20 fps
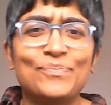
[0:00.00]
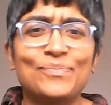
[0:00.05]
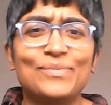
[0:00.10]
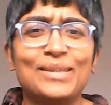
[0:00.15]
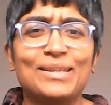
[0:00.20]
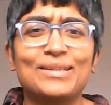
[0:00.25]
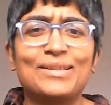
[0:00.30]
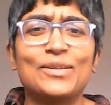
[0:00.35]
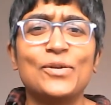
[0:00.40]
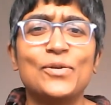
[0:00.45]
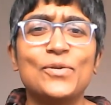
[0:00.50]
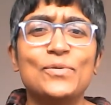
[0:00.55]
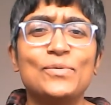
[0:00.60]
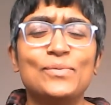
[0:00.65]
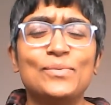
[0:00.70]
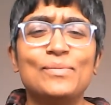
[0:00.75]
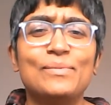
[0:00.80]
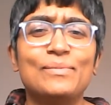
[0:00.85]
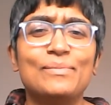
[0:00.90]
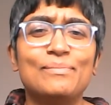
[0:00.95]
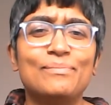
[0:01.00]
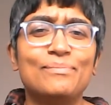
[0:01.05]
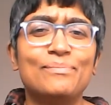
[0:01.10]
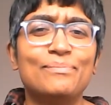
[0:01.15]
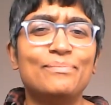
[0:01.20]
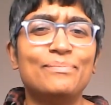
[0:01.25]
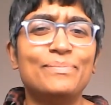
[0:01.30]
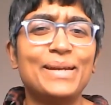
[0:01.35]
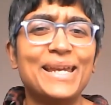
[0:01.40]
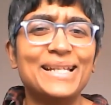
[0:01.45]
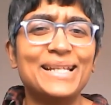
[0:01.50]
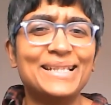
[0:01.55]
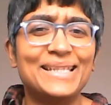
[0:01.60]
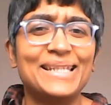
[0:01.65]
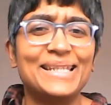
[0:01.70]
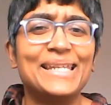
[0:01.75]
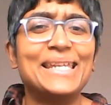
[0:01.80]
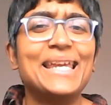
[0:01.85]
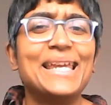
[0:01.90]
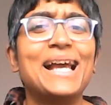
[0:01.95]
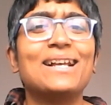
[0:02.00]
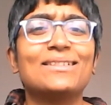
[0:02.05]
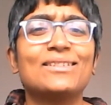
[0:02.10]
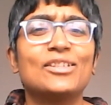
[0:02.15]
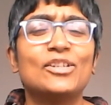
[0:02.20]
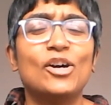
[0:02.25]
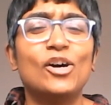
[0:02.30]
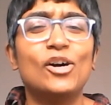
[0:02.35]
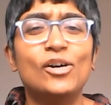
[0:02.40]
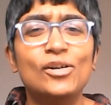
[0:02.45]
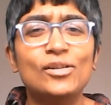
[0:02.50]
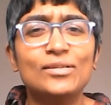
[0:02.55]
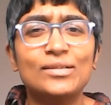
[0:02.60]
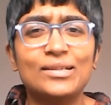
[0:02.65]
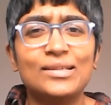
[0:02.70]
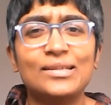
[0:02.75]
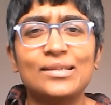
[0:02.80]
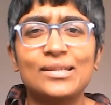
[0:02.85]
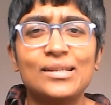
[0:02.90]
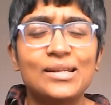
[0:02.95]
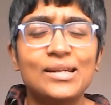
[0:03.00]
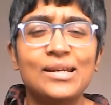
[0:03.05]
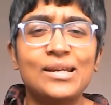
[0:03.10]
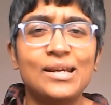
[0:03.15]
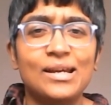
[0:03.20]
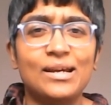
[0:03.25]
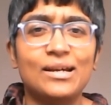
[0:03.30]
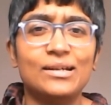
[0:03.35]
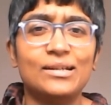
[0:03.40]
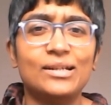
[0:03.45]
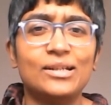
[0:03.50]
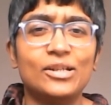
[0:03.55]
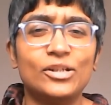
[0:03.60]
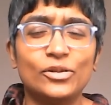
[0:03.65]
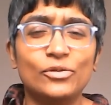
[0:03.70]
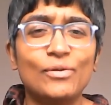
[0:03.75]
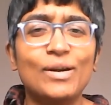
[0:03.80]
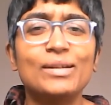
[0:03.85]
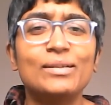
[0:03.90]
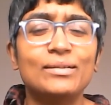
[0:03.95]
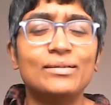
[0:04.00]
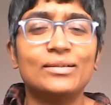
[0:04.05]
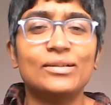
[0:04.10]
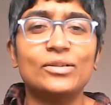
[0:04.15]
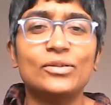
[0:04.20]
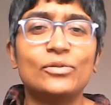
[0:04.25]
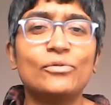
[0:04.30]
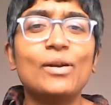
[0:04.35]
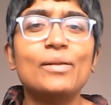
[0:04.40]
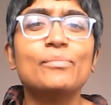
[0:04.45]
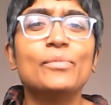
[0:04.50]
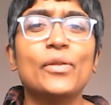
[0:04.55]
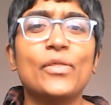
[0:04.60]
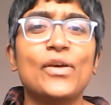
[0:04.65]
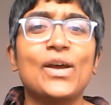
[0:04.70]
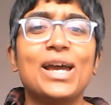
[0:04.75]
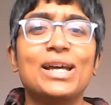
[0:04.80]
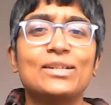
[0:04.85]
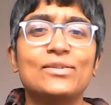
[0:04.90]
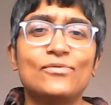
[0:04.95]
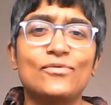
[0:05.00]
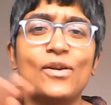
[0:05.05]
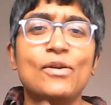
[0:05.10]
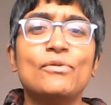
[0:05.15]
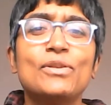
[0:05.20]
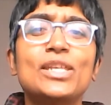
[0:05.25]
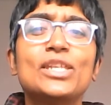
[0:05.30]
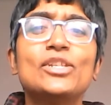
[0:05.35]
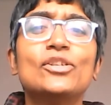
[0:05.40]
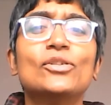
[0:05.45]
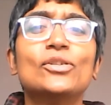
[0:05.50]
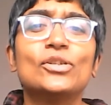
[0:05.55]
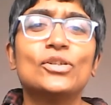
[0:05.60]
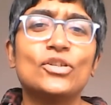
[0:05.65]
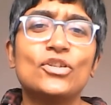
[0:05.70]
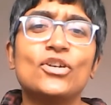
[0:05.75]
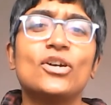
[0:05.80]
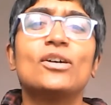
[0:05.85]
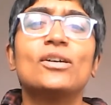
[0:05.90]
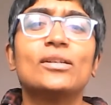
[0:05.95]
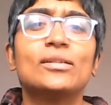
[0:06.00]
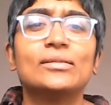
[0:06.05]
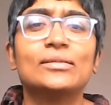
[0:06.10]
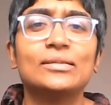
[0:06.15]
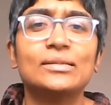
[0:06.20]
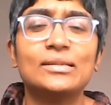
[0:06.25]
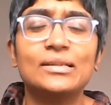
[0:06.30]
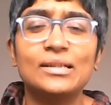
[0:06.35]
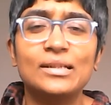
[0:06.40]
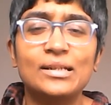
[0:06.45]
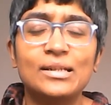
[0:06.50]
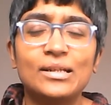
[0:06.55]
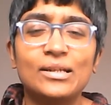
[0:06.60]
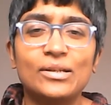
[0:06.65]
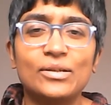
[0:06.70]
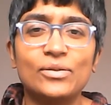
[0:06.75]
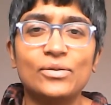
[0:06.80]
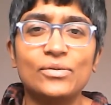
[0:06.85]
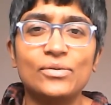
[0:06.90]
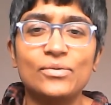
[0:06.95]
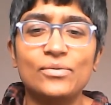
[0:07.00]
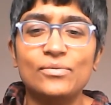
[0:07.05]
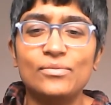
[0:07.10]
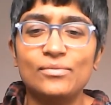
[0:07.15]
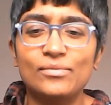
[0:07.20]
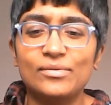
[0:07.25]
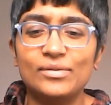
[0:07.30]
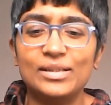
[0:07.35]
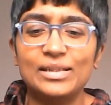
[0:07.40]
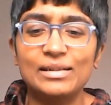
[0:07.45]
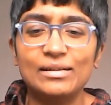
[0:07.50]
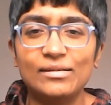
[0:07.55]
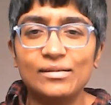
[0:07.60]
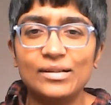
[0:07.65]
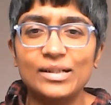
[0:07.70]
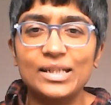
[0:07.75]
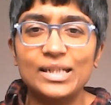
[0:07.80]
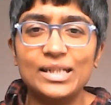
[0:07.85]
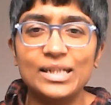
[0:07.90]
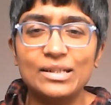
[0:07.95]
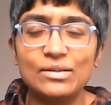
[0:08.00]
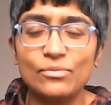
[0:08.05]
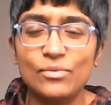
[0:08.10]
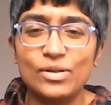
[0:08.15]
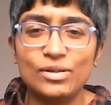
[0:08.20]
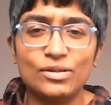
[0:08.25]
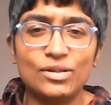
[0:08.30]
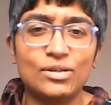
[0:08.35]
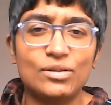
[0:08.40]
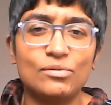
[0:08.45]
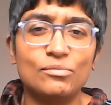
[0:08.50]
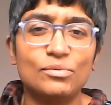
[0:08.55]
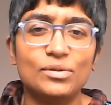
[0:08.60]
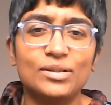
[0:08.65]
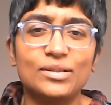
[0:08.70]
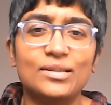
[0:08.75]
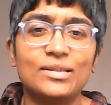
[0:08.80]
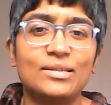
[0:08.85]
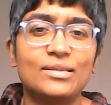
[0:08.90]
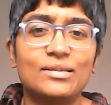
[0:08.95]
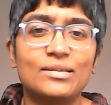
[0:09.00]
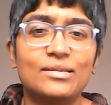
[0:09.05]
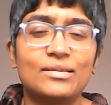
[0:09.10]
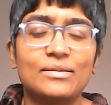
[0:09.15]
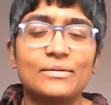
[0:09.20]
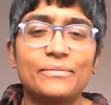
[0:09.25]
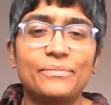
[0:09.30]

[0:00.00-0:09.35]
So Betty has an aunt, her grandmother had a very young child who died when she was